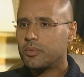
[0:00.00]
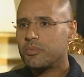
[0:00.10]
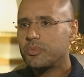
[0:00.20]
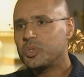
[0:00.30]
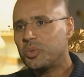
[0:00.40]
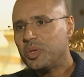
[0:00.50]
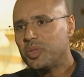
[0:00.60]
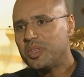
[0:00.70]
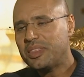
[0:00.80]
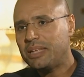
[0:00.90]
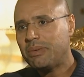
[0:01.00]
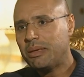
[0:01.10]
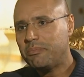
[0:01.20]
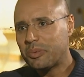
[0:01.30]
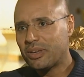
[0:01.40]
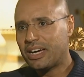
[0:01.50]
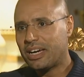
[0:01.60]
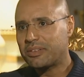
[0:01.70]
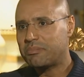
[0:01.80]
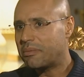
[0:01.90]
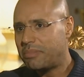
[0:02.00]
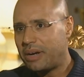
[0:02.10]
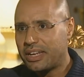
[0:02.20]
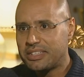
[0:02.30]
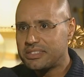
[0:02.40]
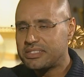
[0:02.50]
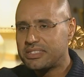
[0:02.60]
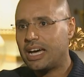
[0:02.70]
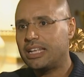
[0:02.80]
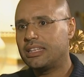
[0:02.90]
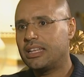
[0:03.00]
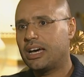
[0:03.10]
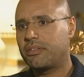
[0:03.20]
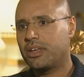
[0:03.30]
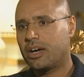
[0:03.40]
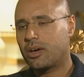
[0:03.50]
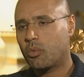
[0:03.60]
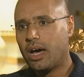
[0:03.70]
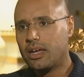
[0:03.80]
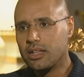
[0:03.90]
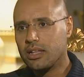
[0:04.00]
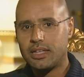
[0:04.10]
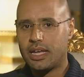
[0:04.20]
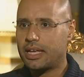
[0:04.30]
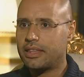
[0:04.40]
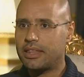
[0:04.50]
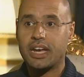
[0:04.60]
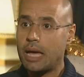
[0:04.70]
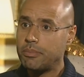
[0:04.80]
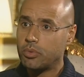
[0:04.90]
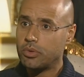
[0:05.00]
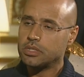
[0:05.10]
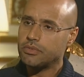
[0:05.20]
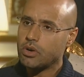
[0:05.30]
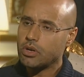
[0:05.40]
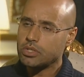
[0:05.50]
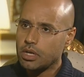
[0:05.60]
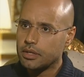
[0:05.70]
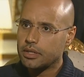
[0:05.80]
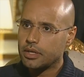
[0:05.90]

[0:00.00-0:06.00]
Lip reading: So do you think the Libyan people are barbarians and they are wild and they are happy with this? Of course not.